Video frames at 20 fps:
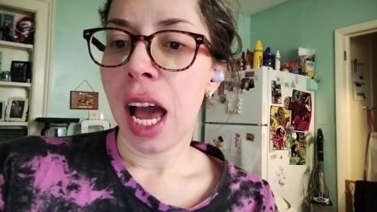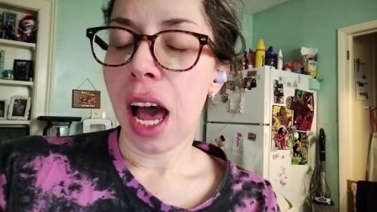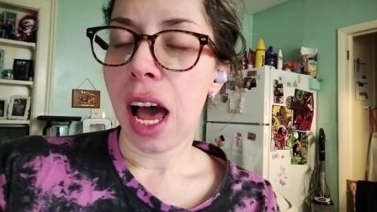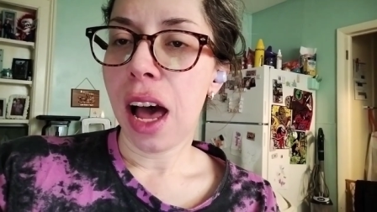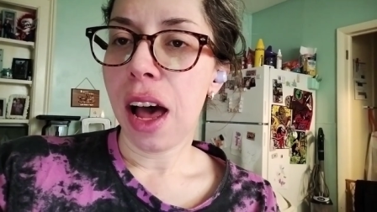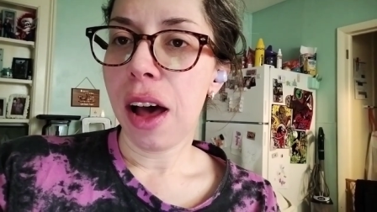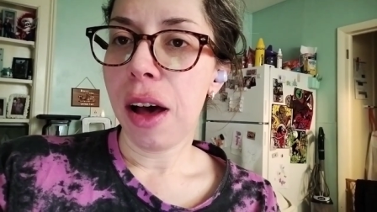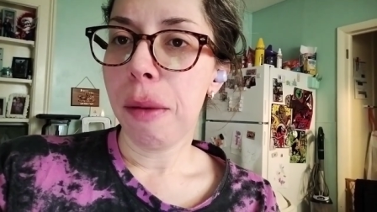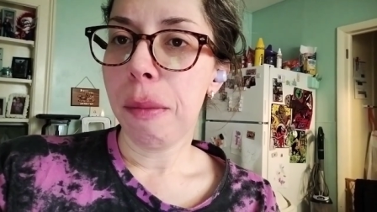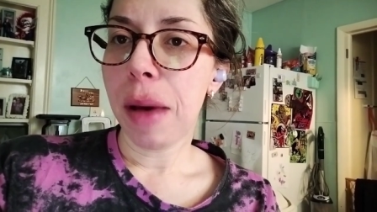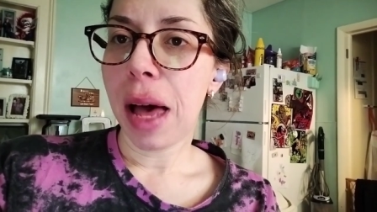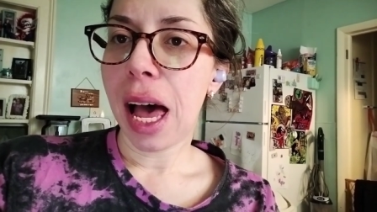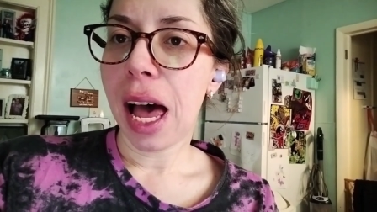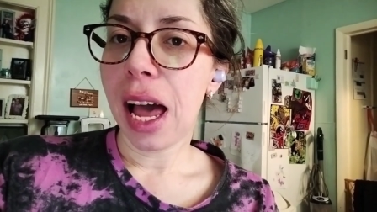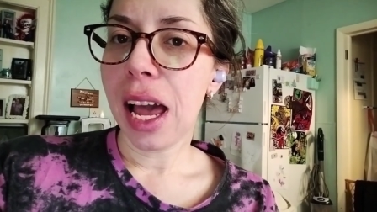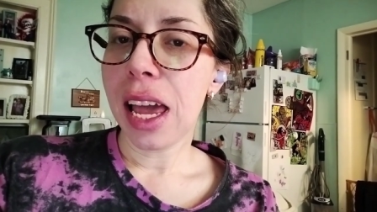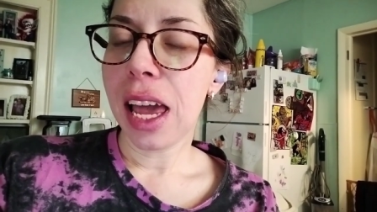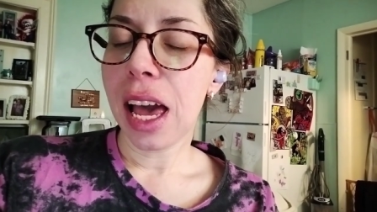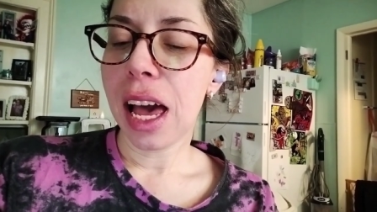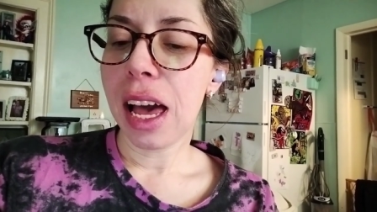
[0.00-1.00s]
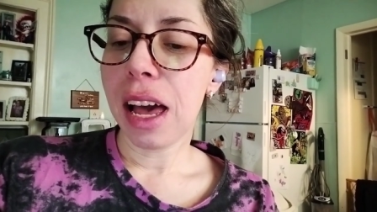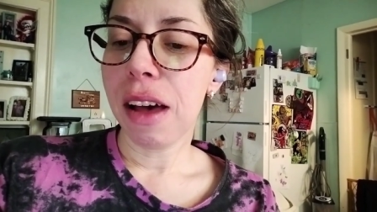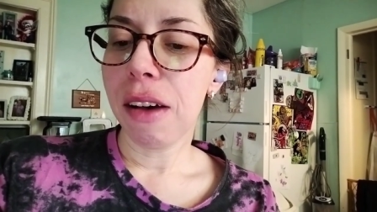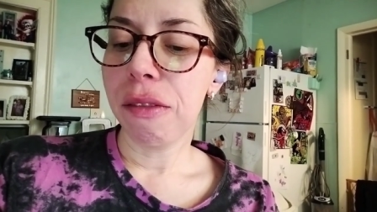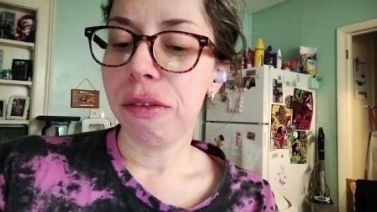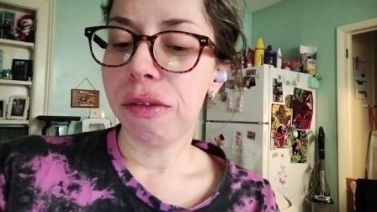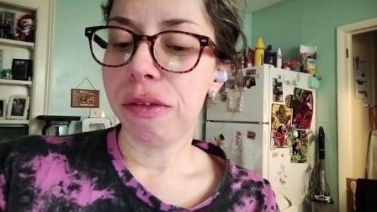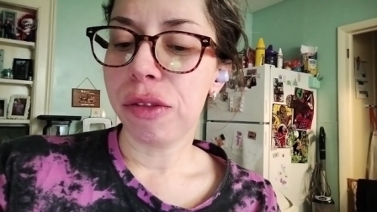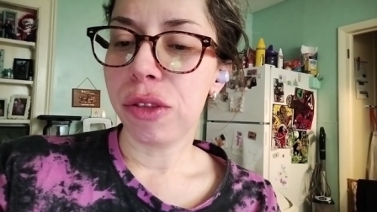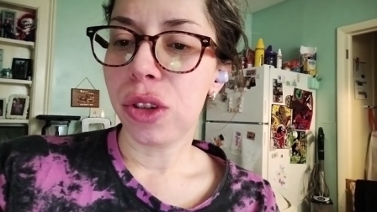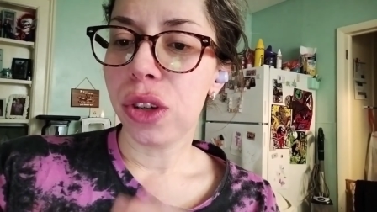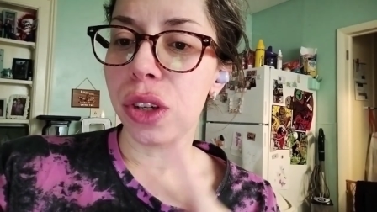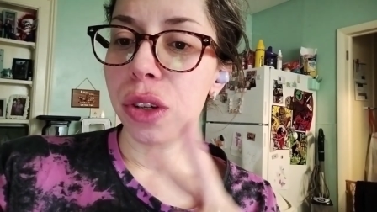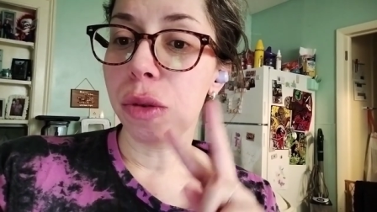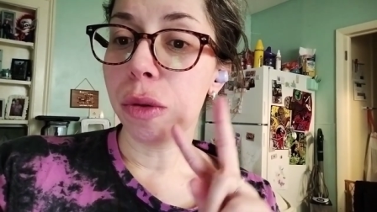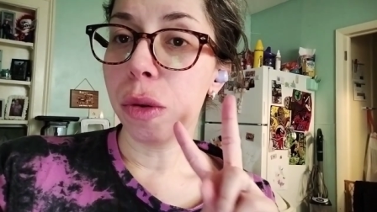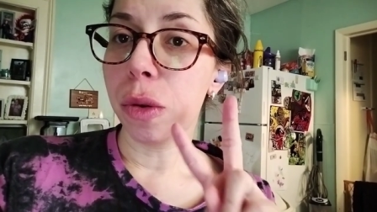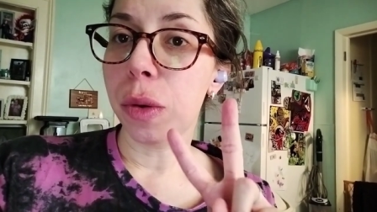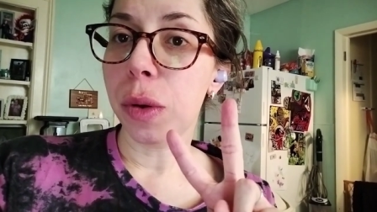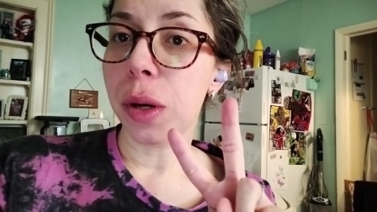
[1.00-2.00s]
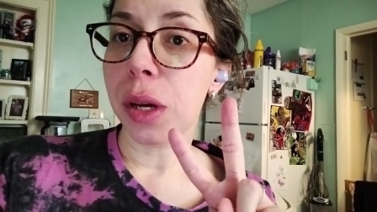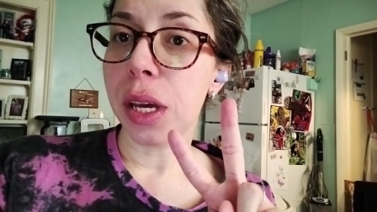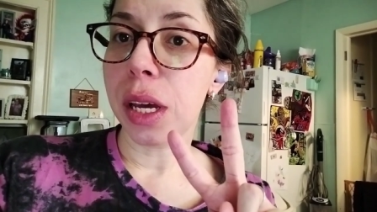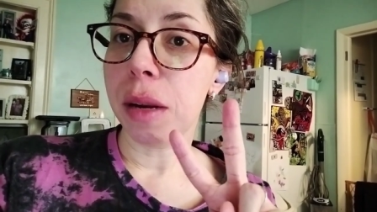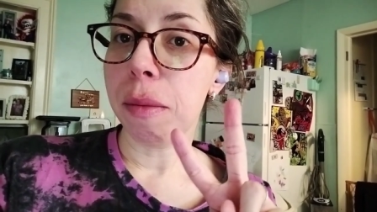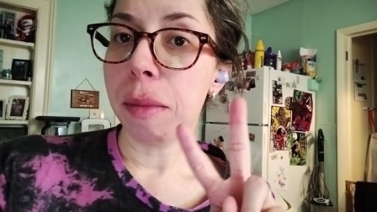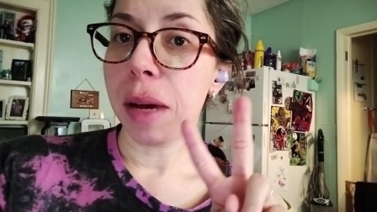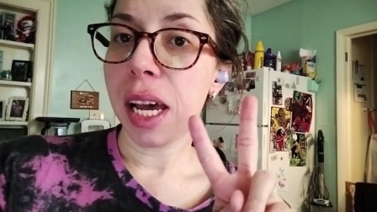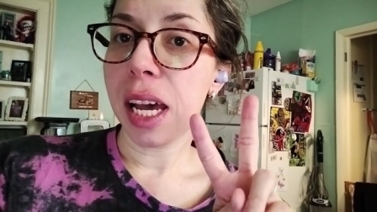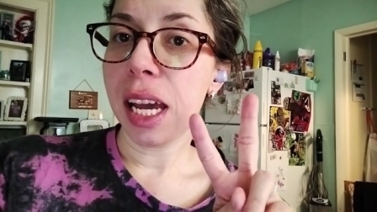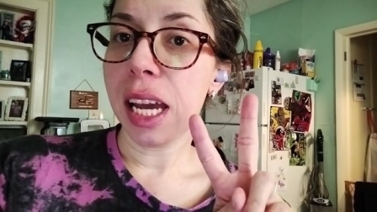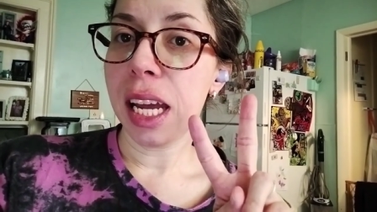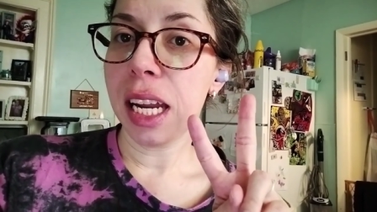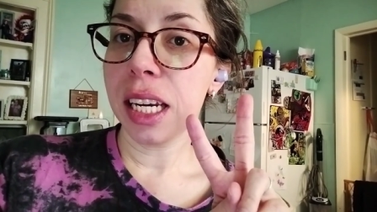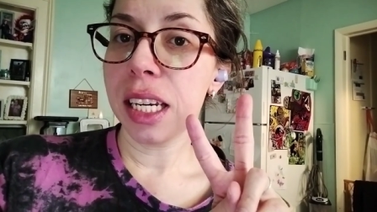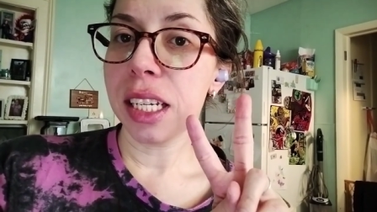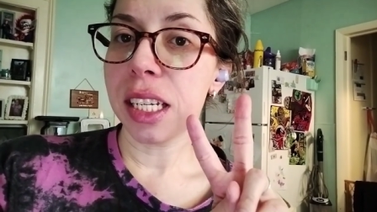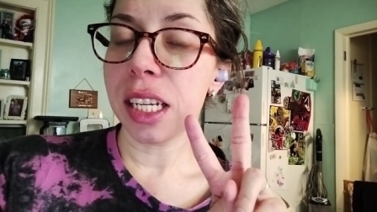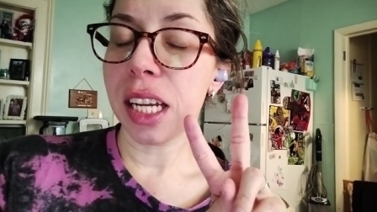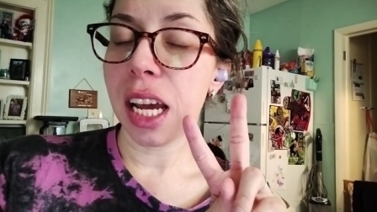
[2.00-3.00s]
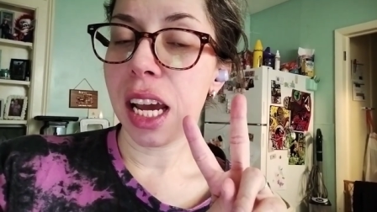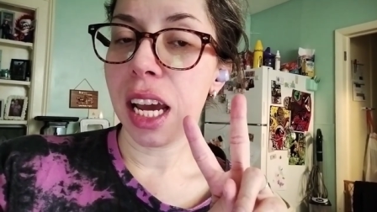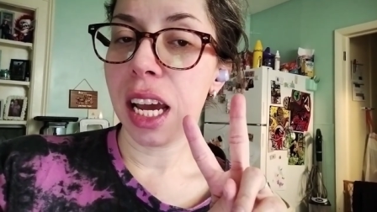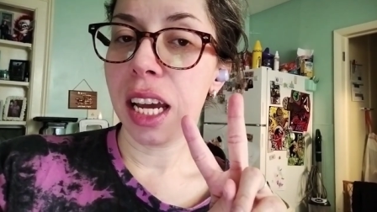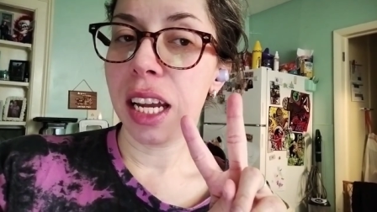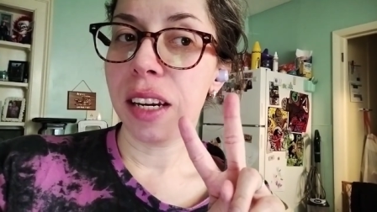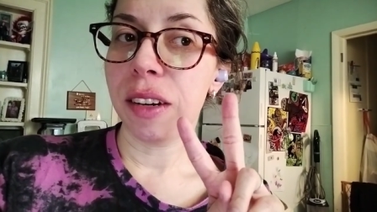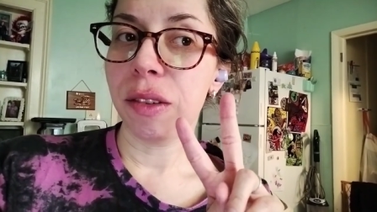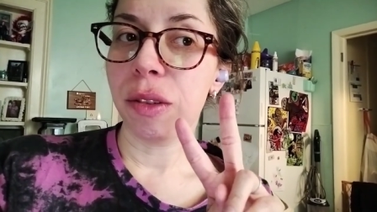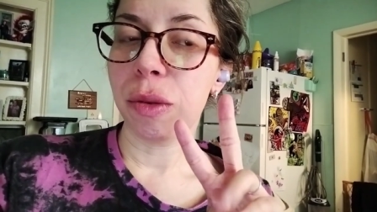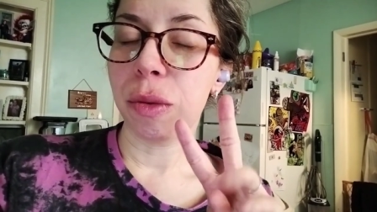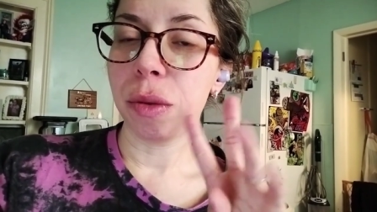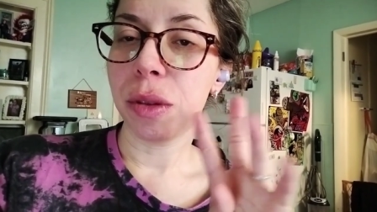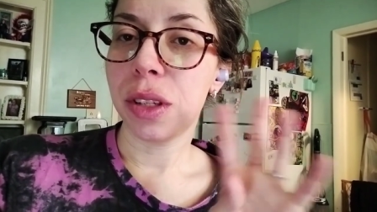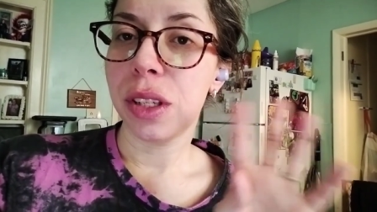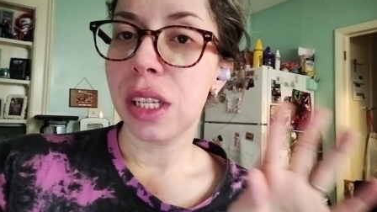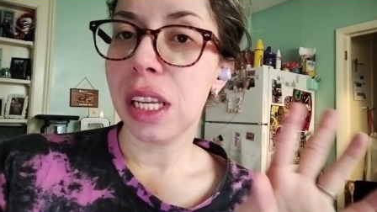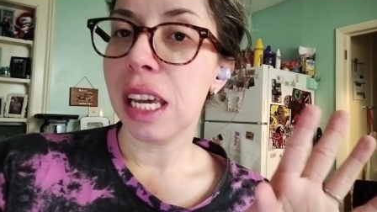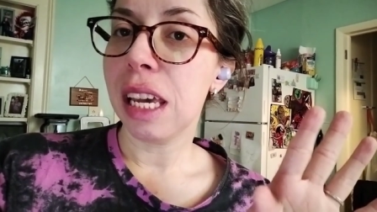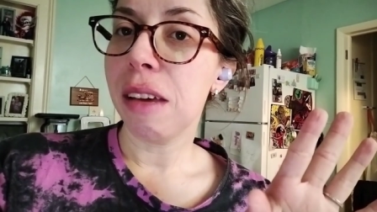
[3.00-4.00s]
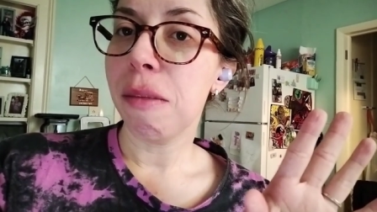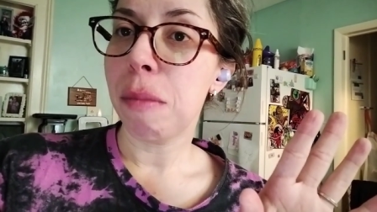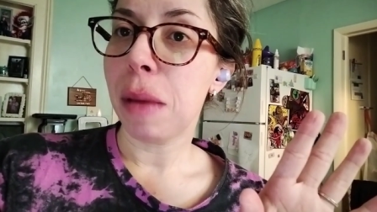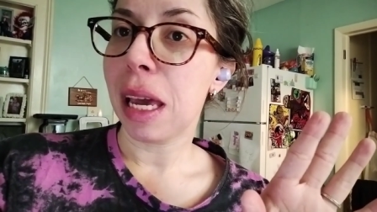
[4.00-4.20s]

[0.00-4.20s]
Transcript: I have two in mind and we'll see,